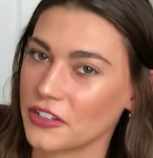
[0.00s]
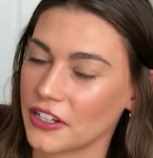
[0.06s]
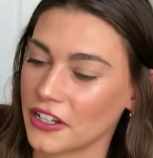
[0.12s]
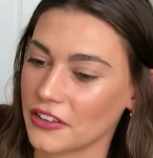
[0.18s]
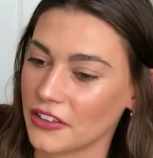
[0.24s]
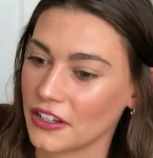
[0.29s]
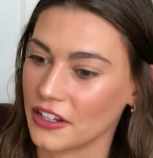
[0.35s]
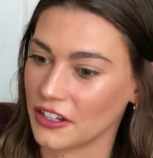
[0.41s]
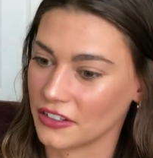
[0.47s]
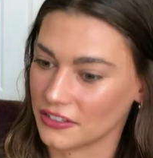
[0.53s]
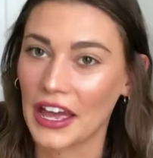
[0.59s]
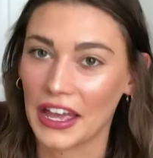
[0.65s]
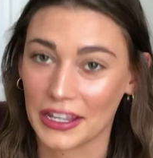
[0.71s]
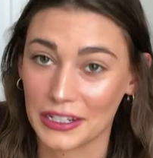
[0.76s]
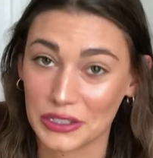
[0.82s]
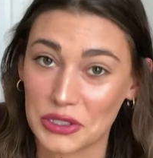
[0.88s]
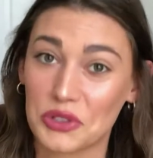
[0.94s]
get like
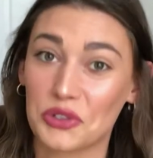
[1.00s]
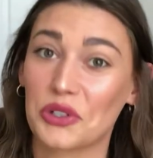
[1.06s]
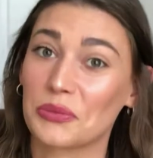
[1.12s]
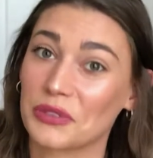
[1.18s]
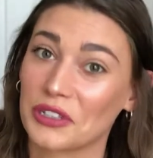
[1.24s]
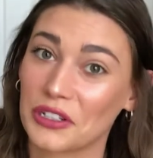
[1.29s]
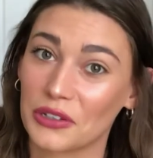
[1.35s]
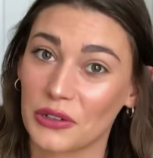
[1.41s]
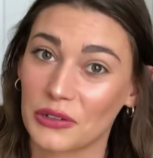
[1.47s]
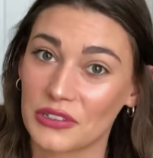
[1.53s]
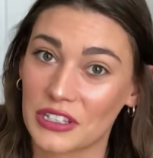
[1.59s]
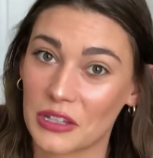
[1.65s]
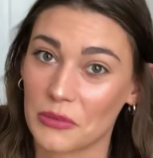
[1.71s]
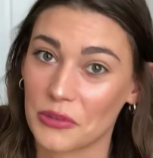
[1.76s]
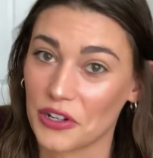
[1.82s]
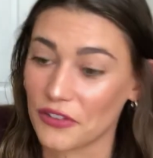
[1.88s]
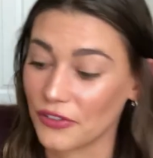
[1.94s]
extremely close to
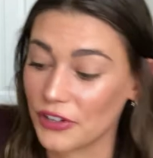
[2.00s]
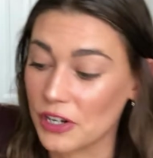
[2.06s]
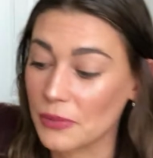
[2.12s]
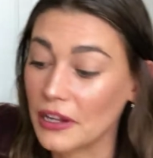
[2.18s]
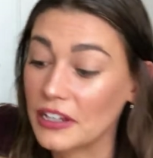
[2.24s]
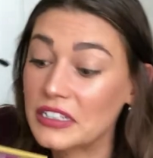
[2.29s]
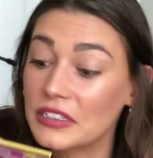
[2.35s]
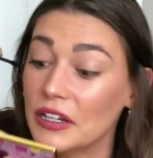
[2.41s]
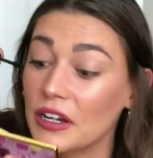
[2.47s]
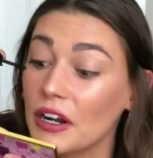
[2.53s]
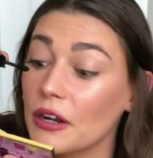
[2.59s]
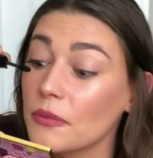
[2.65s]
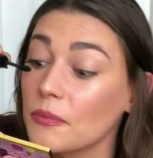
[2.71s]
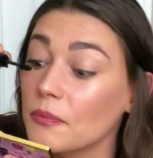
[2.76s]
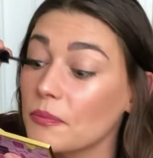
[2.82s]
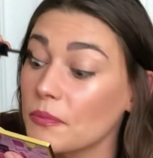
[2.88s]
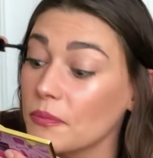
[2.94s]
the mirror for your mascara?
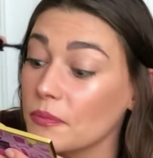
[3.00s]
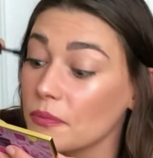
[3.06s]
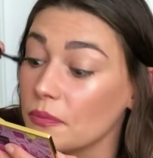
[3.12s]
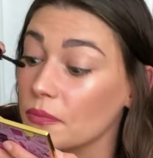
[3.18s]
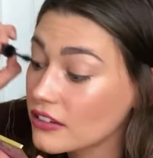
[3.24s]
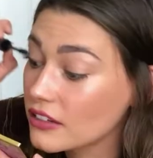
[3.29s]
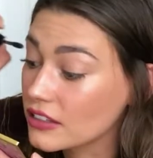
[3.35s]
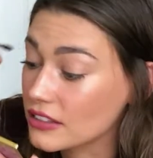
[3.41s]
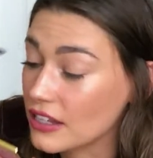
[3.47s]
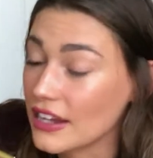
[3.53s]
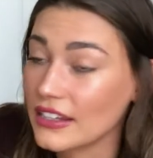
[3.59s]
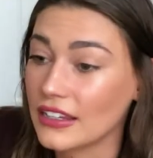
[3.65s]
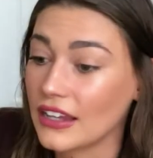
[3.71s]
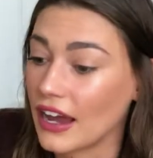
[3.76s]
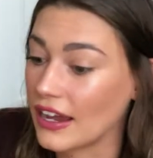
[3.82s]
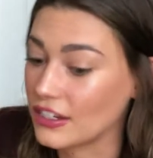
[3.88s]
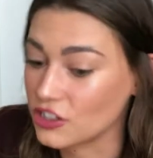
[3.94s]
Cause I,
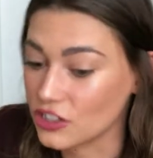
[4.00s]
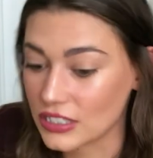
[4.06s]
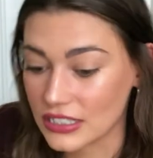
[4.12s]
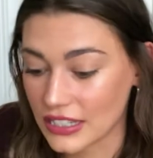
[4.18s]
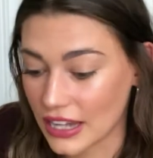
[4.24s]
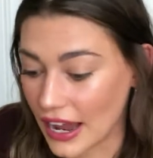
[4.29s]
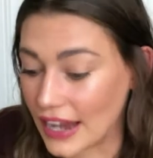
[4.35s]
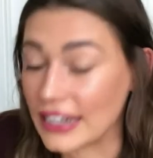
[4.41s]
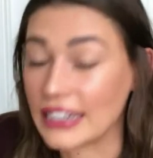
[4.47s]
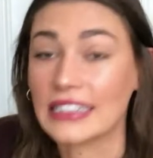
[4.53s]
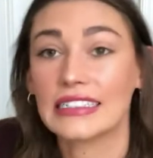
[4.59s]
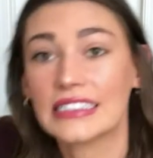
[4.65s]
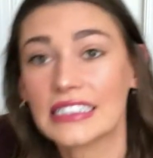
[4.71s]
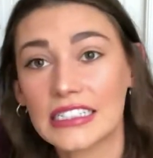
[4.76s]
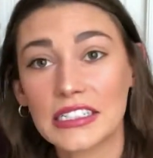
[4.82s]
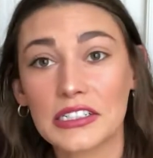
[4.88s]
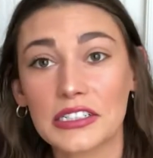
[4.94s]
I just, I
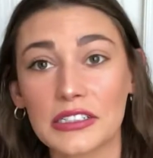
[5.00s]
need to,